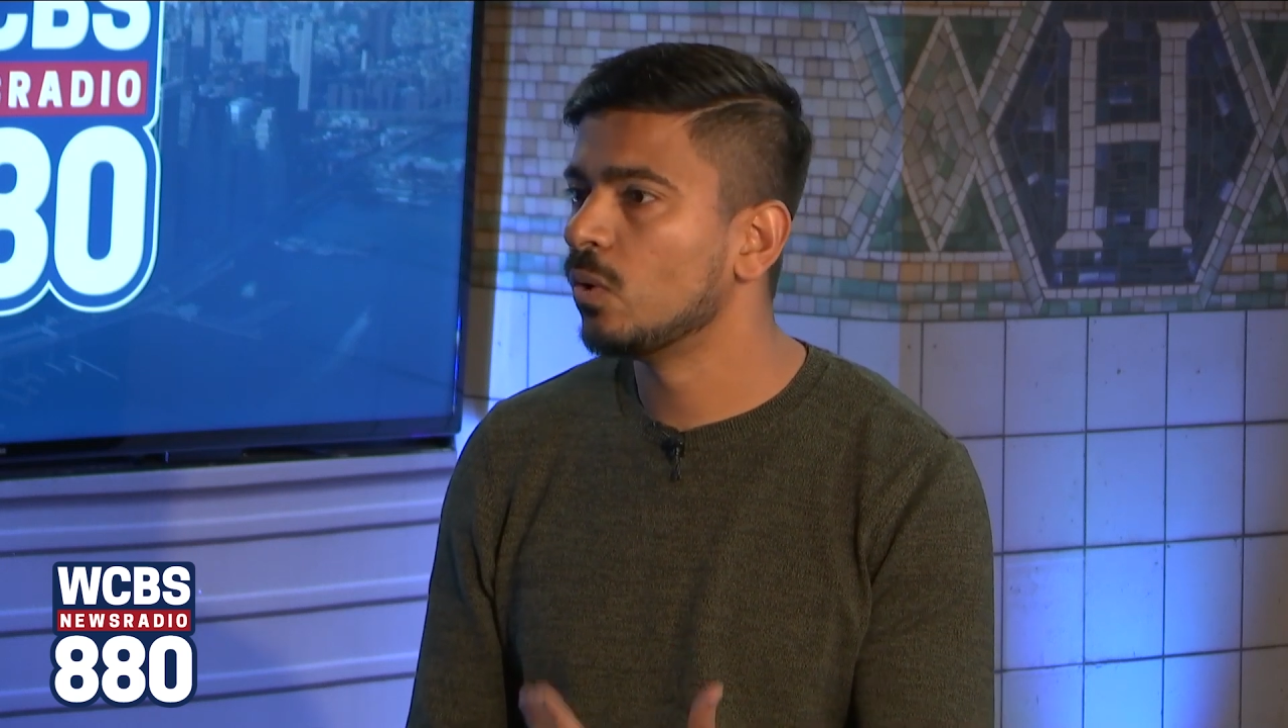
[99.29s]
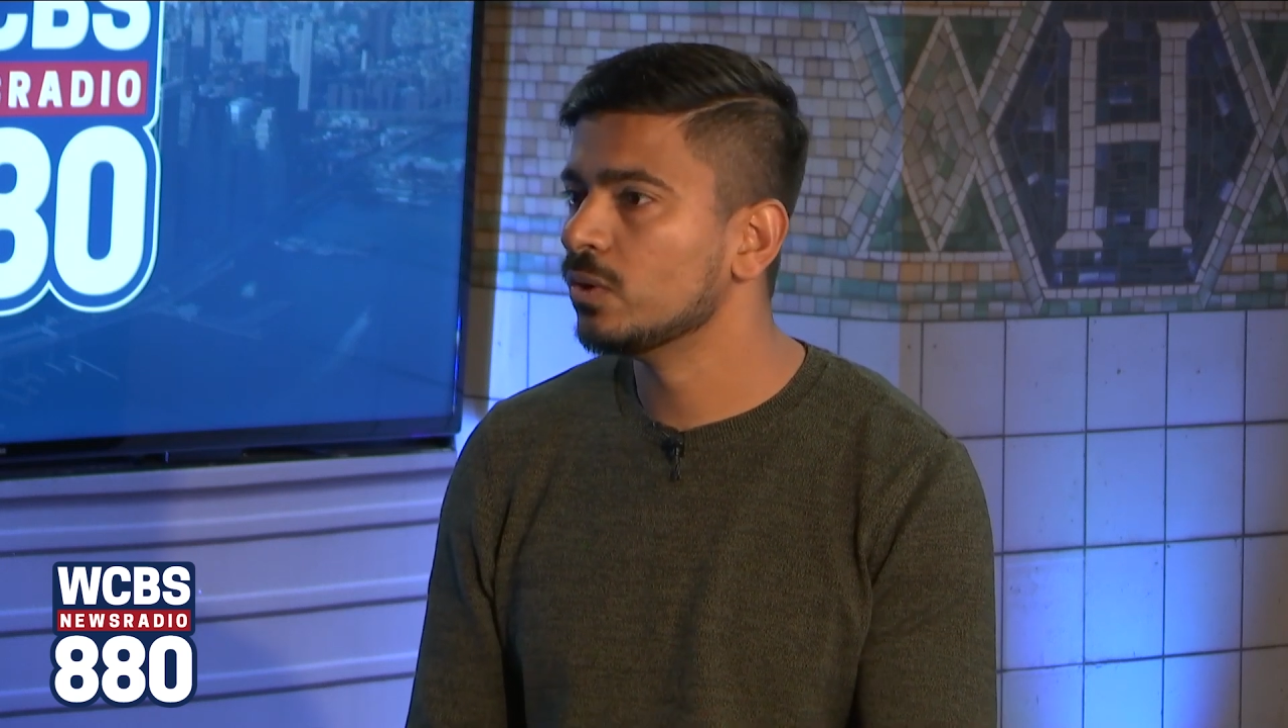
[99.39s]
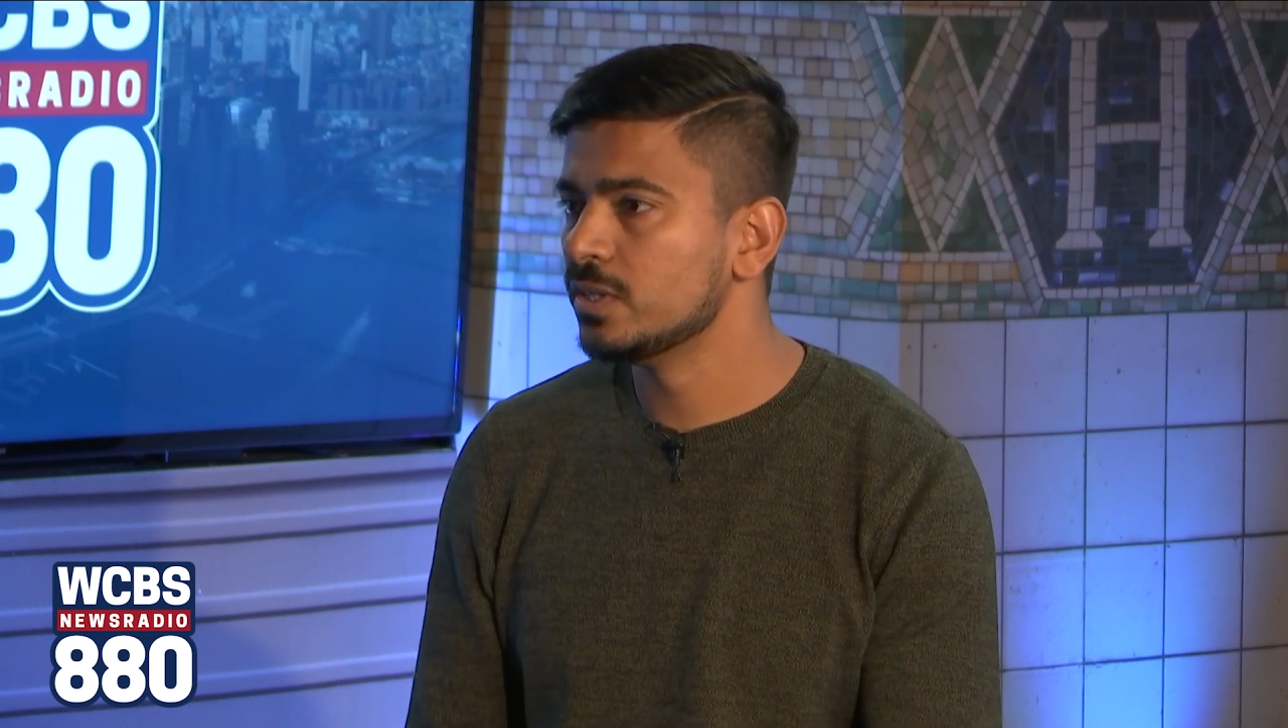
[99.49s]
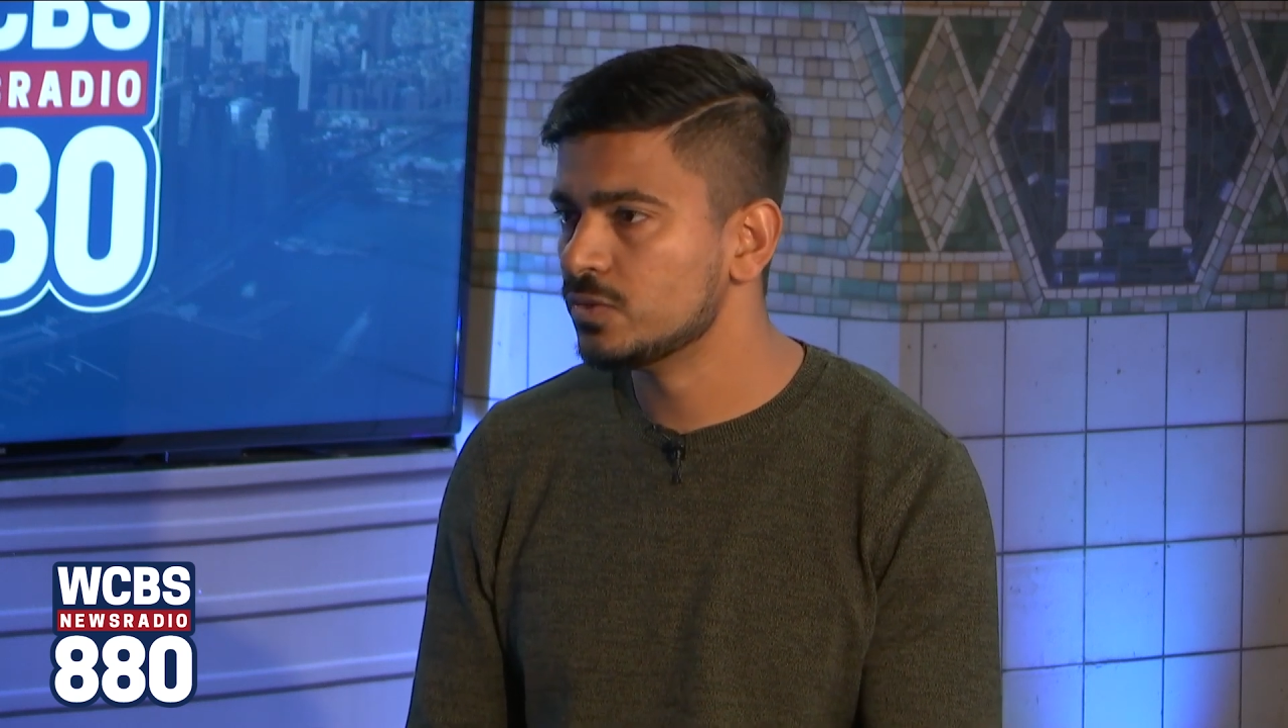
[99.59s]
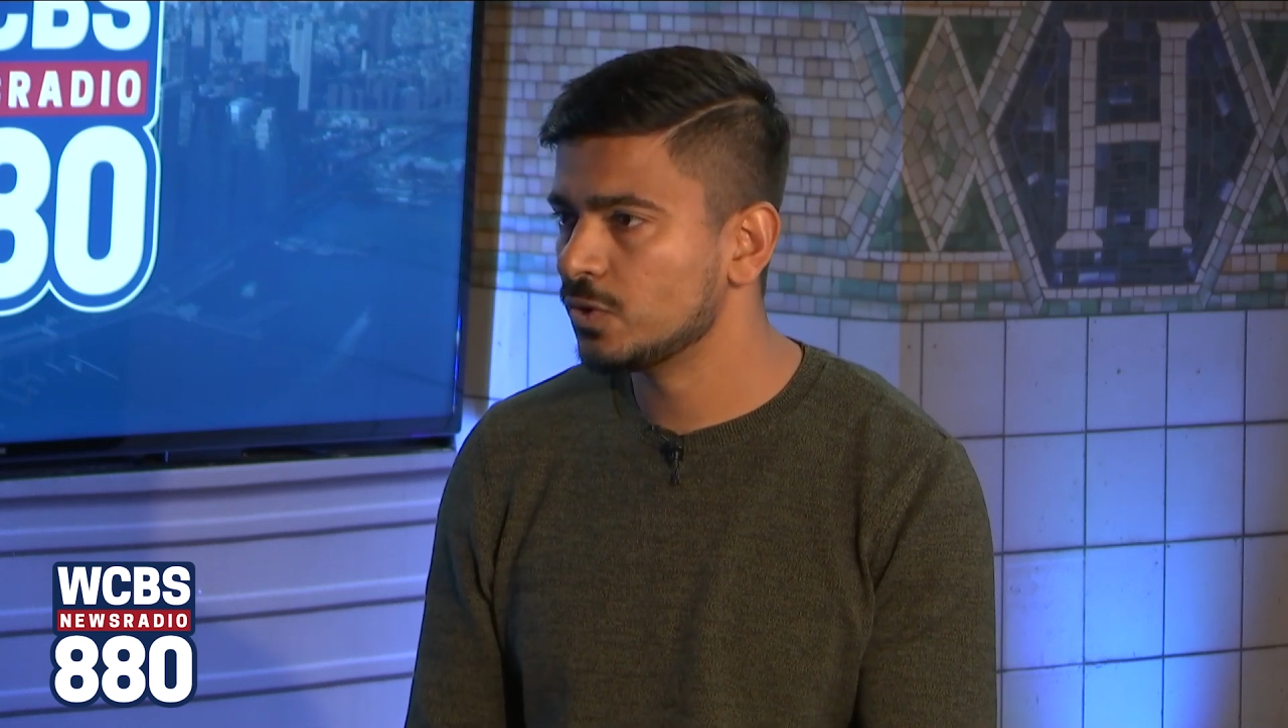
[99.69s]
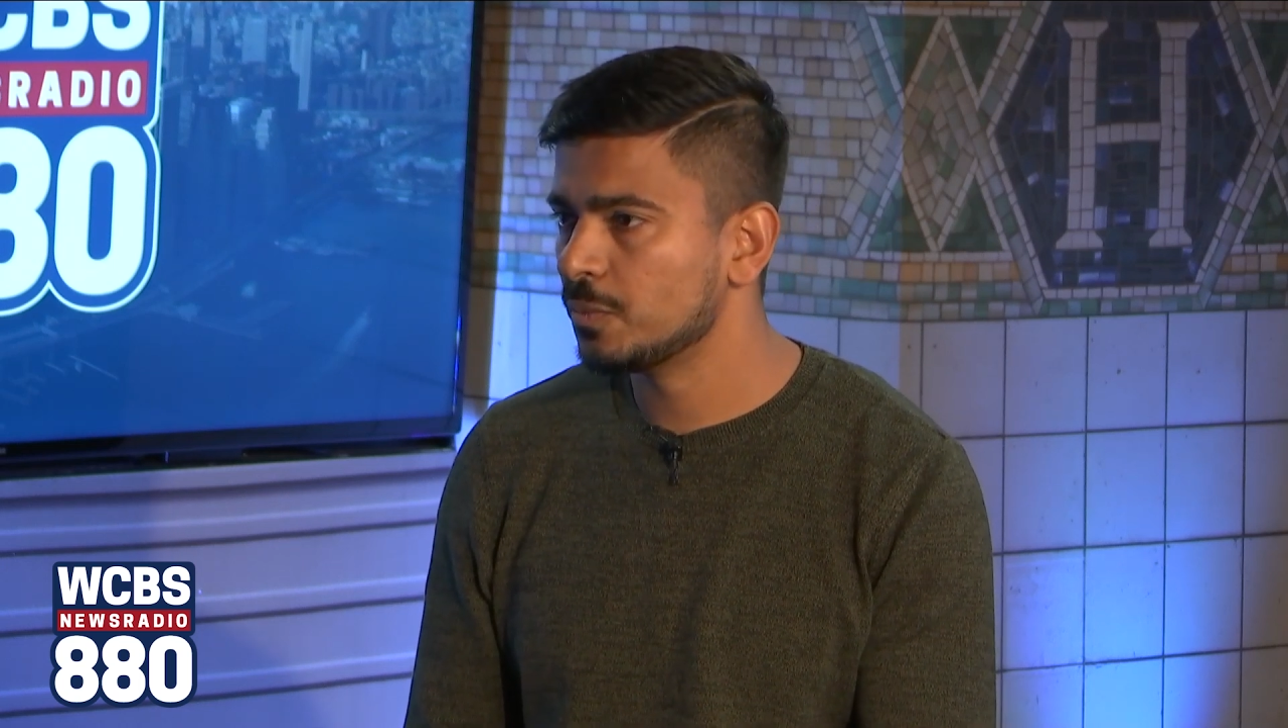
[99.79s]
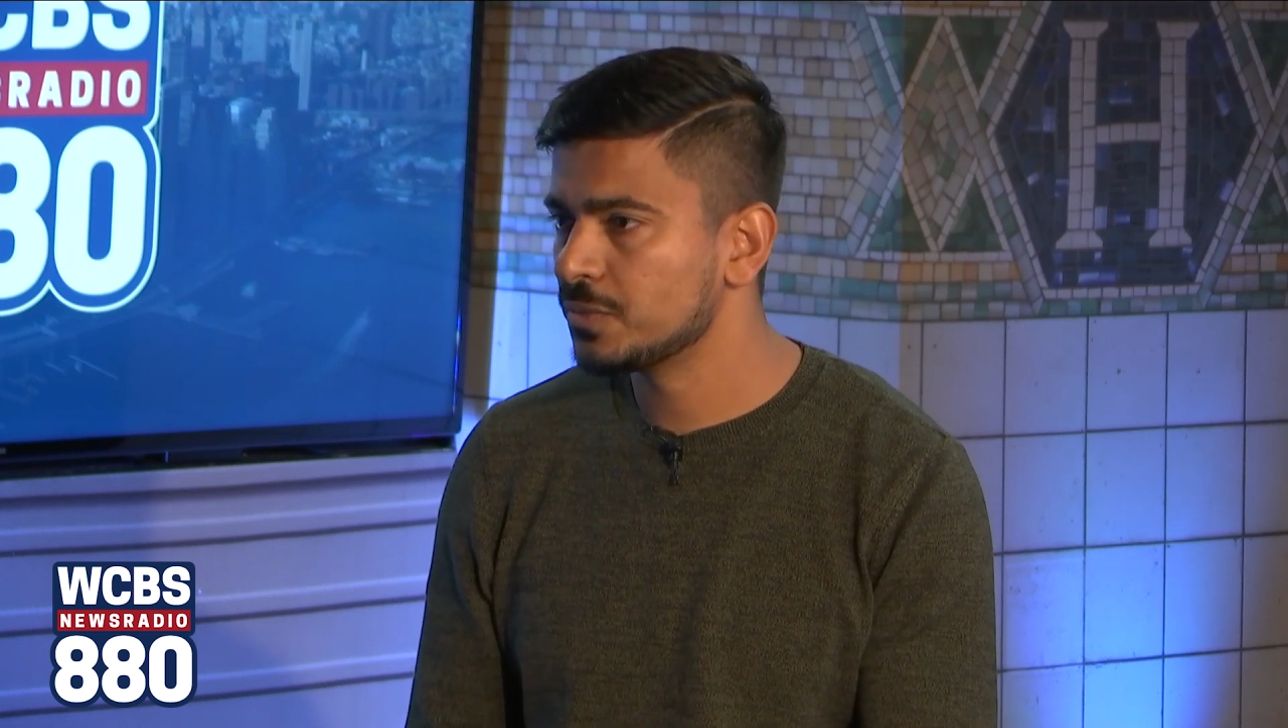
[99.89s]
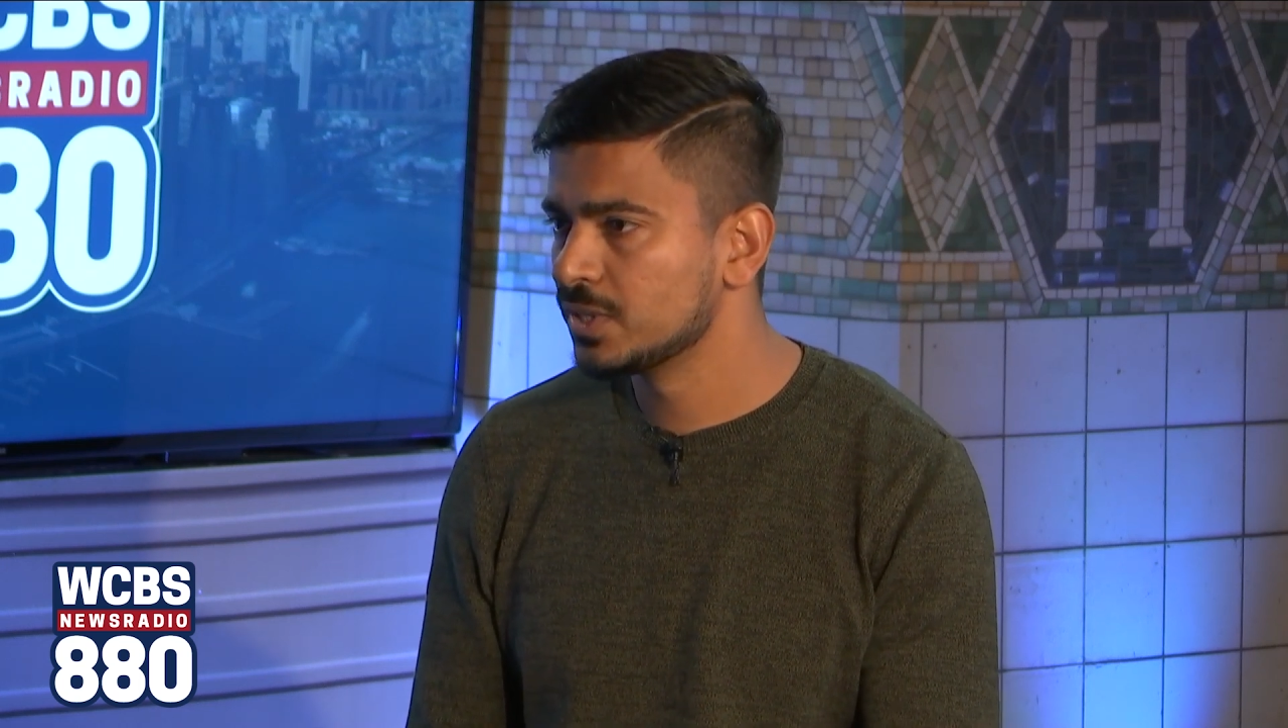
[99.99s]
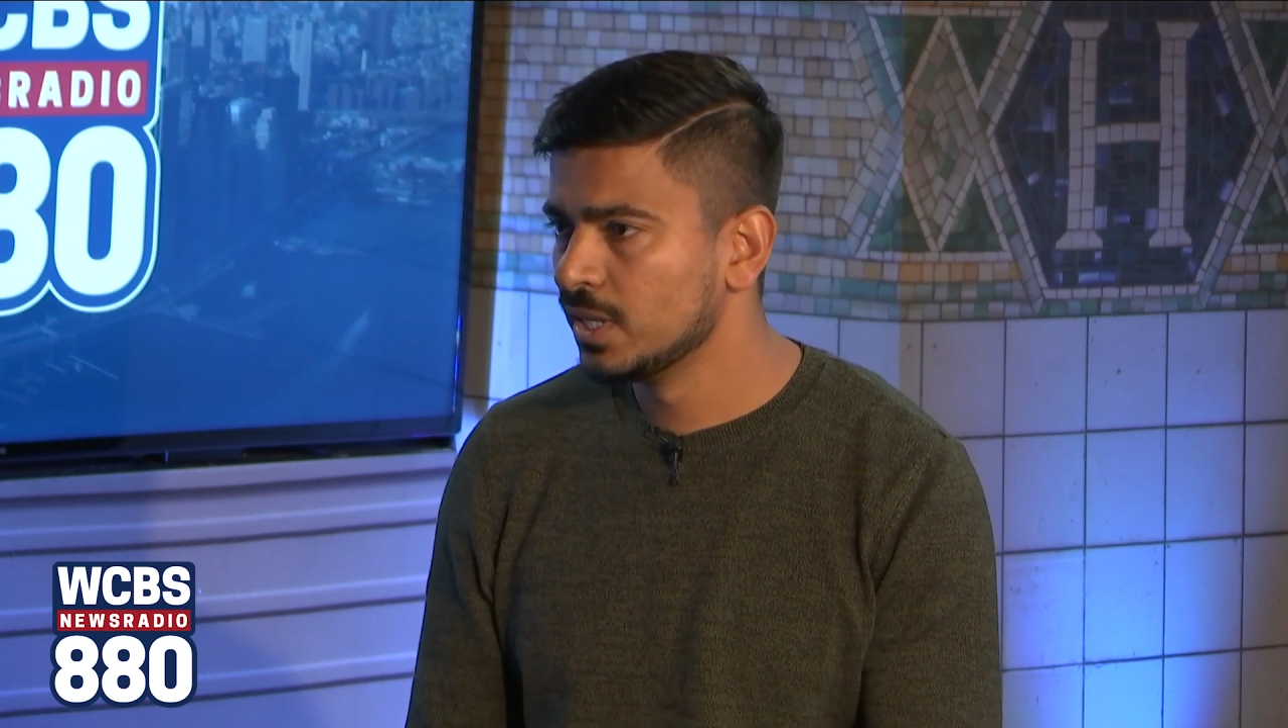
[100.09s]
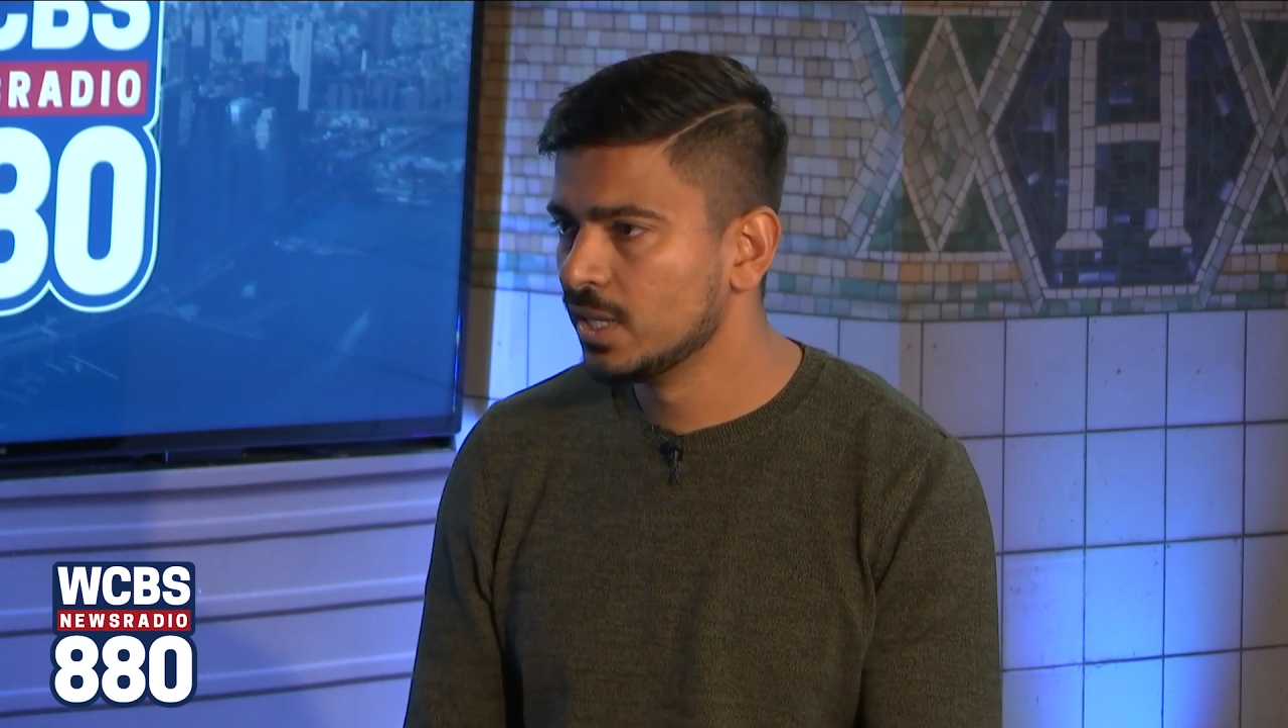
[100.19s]
all these
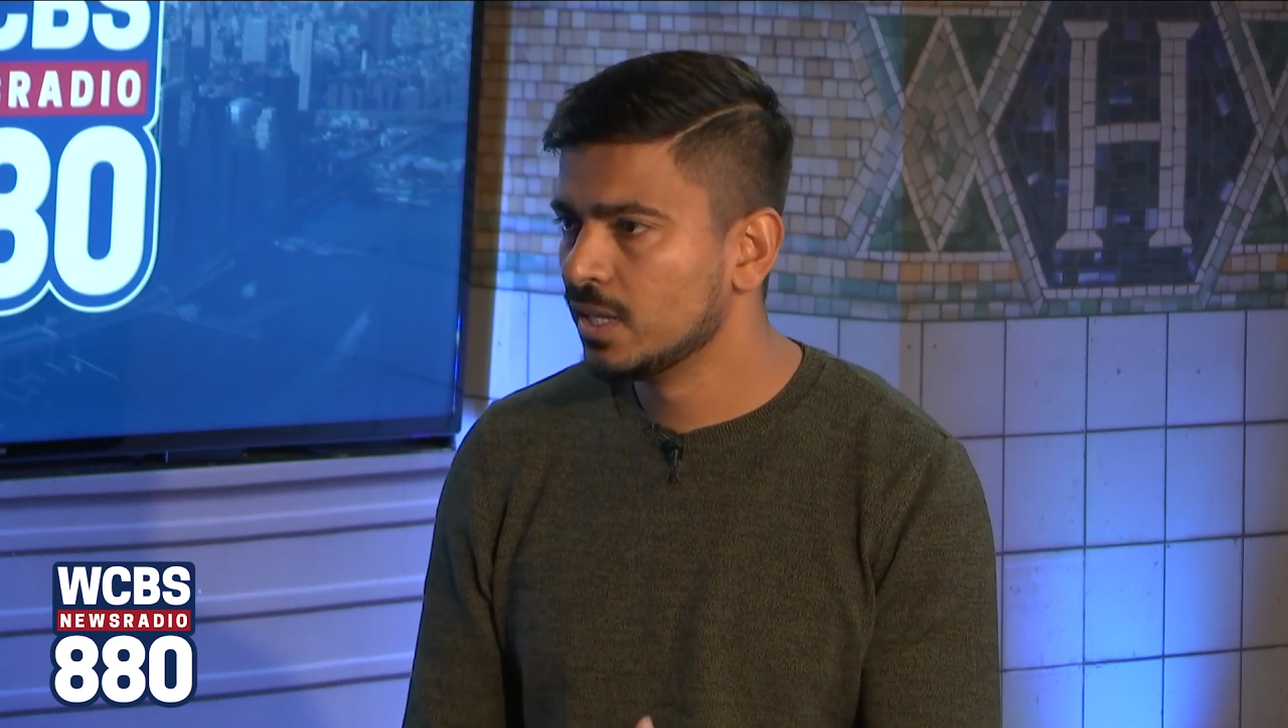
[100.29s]
rooms.